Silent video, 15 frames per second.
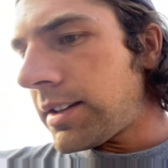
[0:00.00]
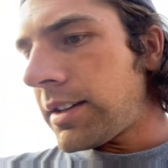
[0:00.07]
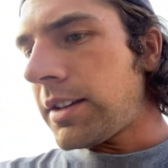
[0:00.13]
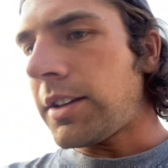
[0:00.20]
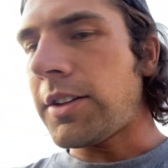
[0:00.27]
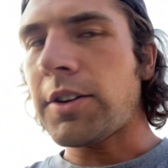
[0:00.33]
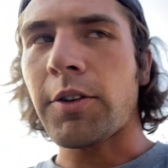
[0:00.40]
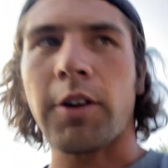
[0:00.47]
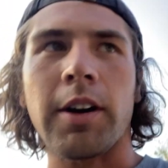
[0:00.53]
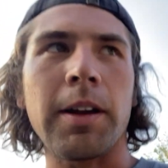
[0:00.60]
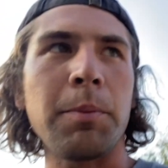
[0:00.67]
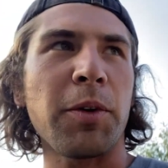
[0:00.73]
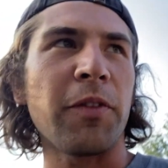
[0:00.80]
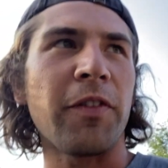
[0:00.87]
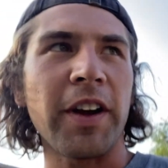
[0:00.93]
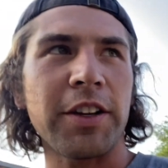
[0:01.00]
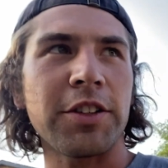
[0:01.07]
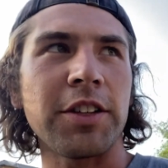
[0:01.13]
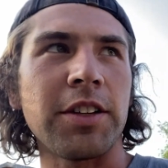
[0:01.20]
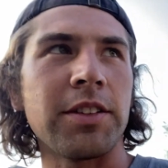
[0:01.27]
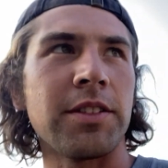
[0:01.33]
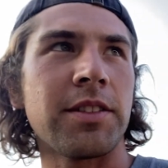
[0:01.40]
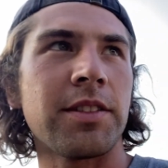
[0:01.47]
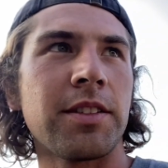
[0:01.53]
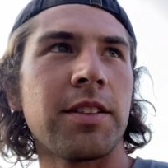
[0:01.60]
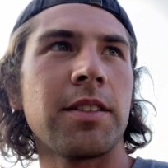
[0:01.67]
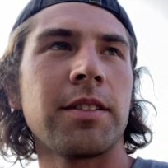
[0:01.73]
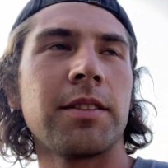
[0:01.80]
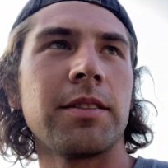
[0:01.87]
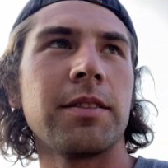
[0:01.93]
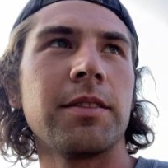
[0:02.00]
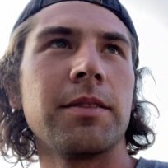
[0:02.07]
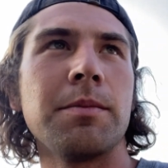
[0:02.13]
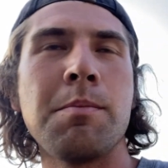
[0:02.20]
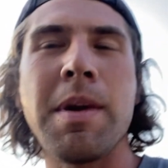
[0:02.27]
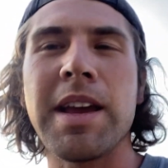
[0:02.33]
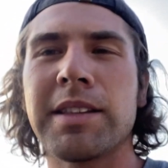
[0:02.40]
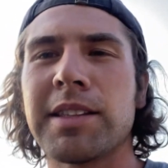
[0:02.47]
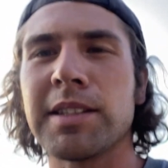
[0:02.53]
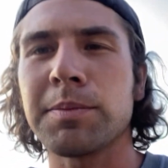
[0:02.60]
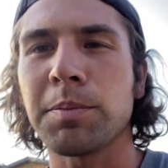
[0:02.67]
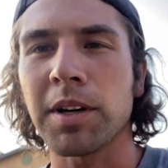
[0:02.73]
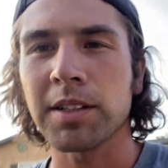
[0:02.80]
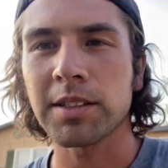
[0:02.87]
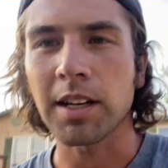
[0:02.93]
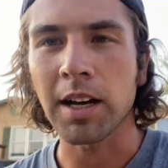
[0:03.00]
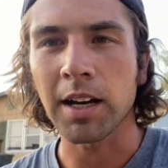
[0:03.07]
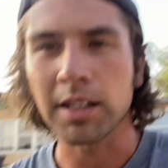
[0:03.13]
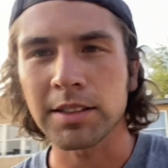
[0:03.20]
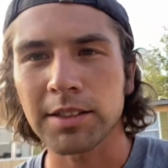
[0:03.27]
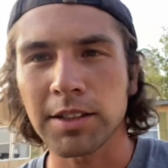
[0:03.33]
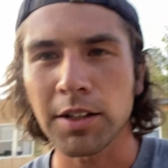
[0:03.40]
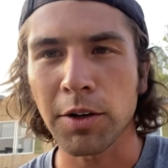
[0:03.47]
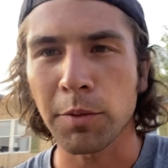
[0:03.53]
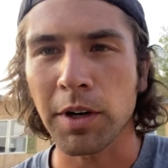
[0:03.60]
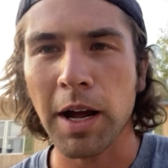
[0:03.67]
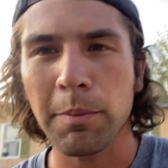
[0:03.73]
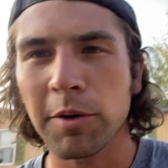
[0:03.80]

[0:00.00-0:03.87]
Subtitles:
you know, our imperfections make this bus us. You know, we're not